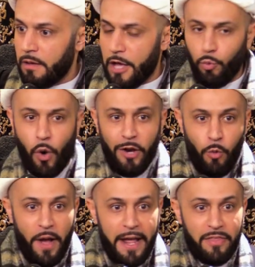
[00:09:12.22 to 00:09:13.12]
And
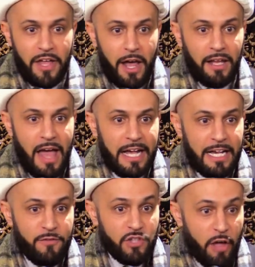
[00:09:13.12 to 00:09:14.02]
one way that Allah
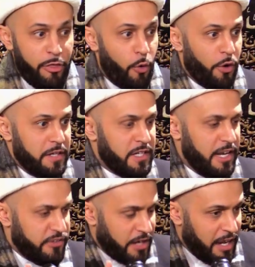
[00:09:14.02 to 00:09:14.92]
gives authority
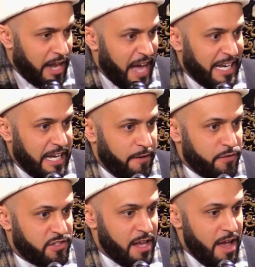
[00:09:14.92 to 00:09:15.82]
is that Allah
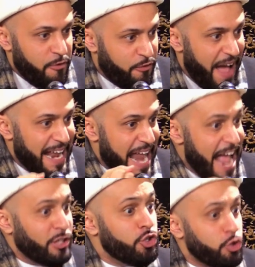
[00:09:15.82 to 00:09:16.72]
gives
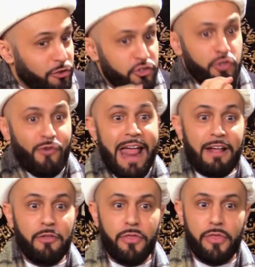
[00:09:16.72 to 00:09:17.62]
financial
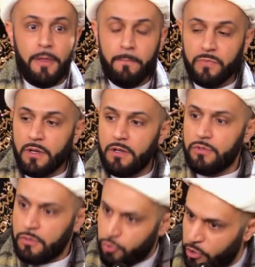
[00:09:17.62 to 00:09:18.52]
strength
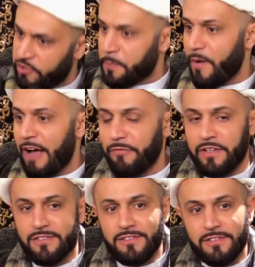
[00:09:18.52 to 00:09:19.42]
to His
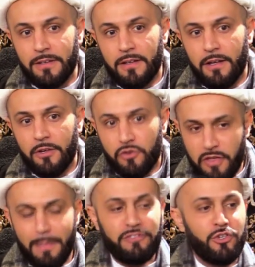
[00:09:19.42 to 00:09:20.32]
prophets, to
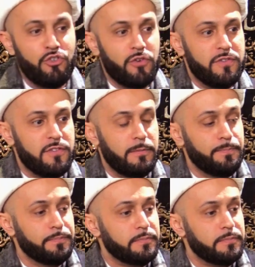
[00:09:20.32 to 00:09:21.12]
the messengers.